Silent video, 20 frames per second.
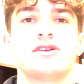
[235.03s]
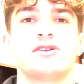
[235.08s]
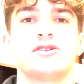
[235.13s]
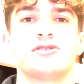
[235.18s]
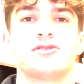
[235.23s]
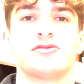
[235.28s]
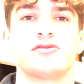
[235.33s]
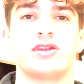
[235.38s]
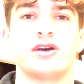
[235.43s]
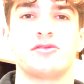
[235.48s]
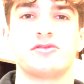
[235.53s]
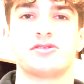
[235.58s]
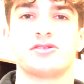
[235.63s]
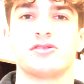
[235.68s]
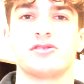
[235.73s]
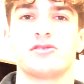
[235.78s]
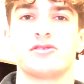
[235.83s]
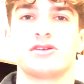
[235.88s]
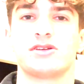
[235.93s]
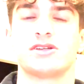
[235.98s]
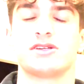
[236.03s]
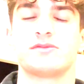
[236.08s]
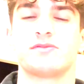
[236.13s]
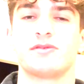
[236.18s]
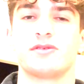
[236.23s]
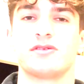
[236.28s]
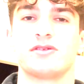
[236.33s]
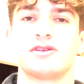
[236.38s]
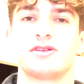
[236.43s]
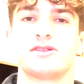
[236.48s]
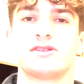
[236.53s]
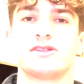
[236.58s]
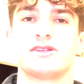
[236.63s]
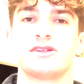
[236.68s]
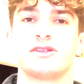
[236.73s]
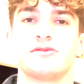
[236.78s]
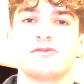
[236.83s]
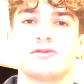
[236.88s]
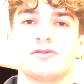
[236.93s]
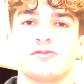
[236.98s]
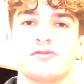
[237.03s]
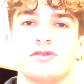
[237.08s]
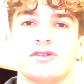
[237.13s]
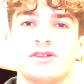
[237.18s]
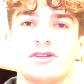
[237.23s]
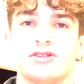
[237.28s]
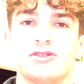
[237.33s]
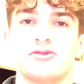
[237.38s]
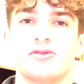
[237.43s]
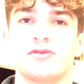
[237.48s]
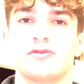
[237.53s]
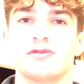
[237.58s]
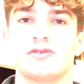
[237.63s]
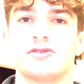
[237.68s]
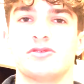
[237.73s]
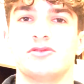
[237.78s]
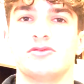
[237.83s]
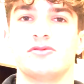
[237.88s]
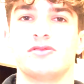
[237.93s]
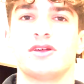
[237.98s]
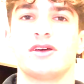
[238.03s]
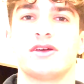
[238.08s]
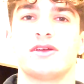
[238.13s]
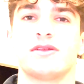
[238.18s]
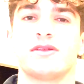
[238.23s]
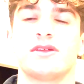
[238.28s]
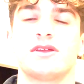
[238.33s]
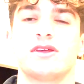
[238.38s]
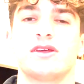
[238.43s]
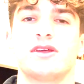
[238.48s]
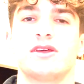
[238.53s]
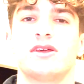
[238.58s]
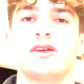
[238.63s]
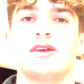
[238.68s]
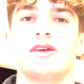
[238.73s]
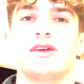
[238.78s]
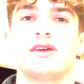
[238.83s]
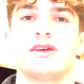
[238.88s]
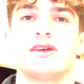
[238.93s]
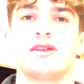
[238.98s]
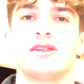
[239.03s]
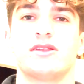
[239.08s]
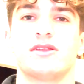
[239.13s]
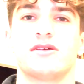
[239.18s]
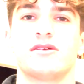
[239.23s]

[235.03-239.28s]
so that was a learning experience, and it was really enjoyable to do that. And